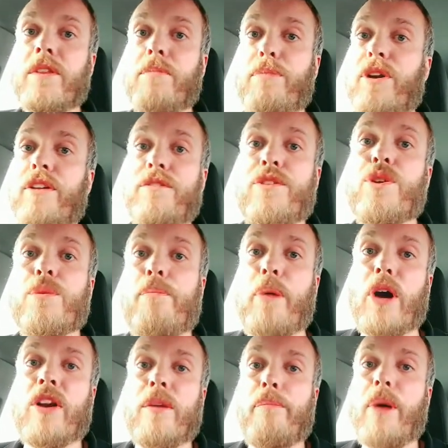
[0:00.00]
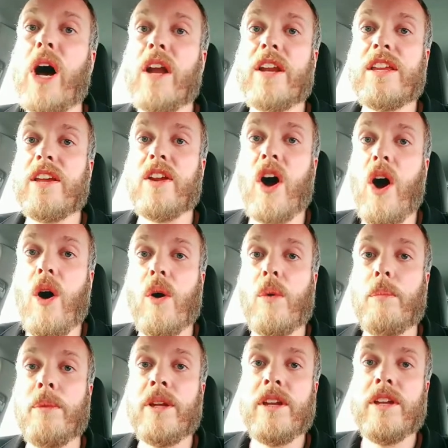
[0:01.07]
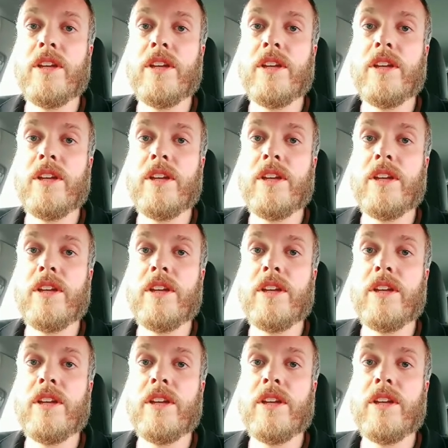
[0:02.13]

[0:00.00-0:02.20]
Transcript: But if you burn a body at home,